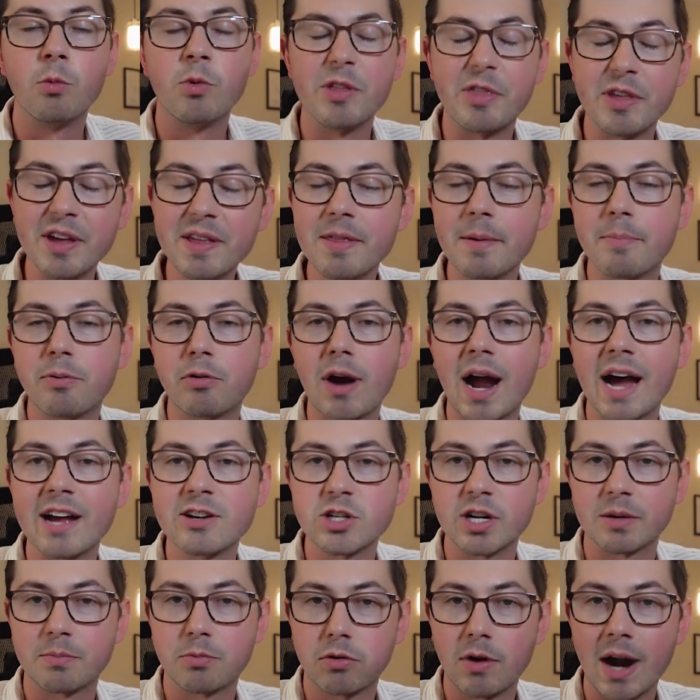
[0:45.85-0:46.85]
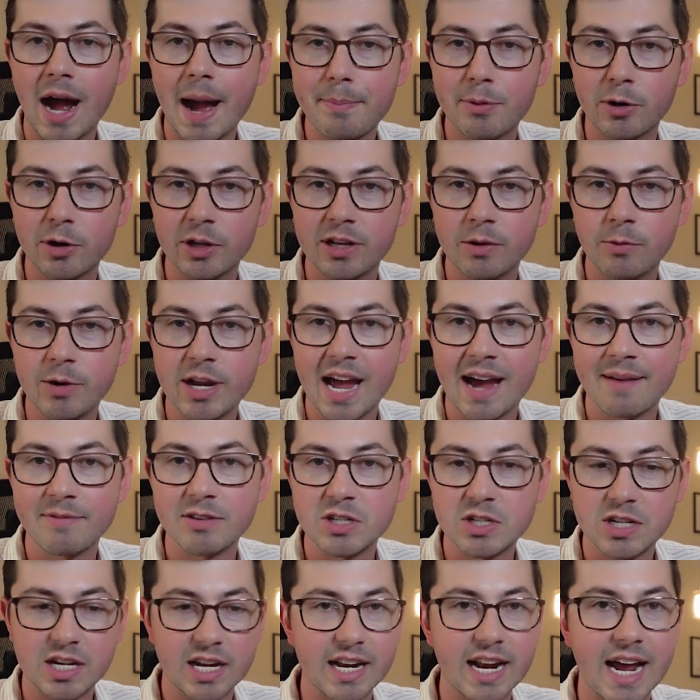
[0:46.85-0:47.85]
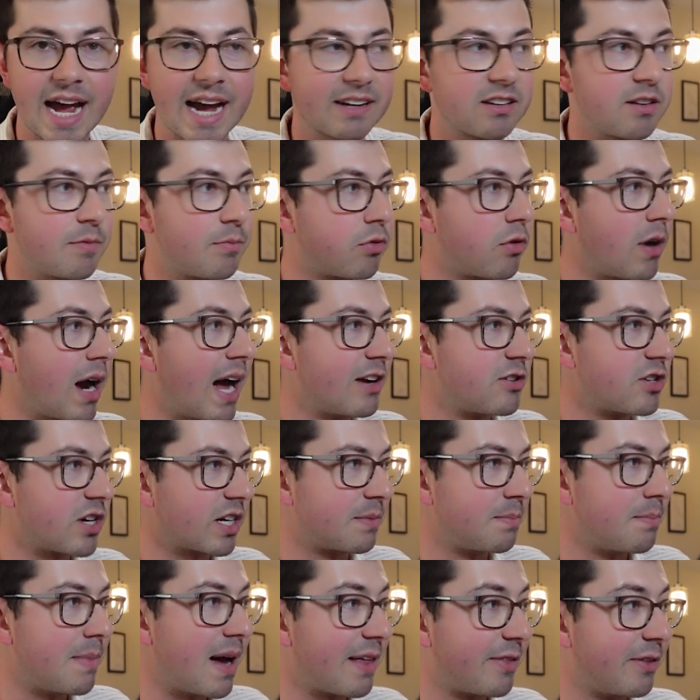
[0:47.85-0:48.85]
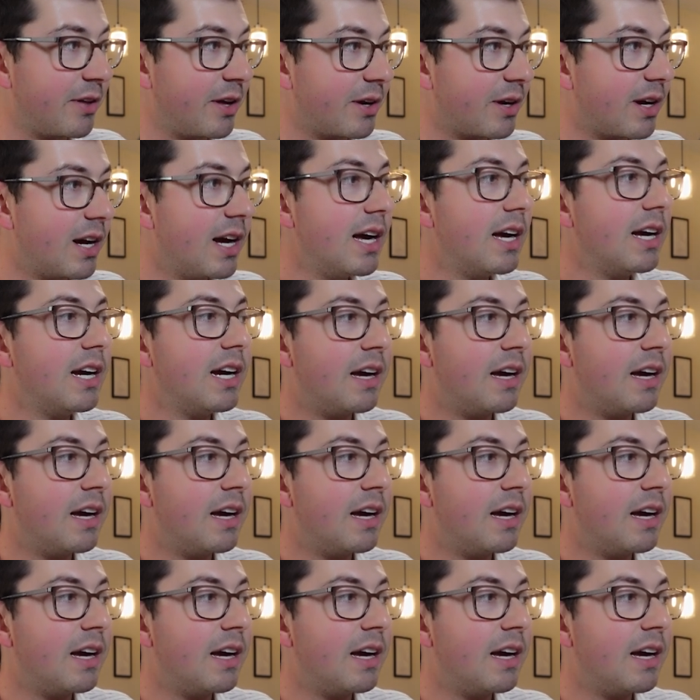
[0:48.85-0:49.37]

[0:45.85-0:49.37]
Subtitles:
Within the project property, we have this getActiveProject method.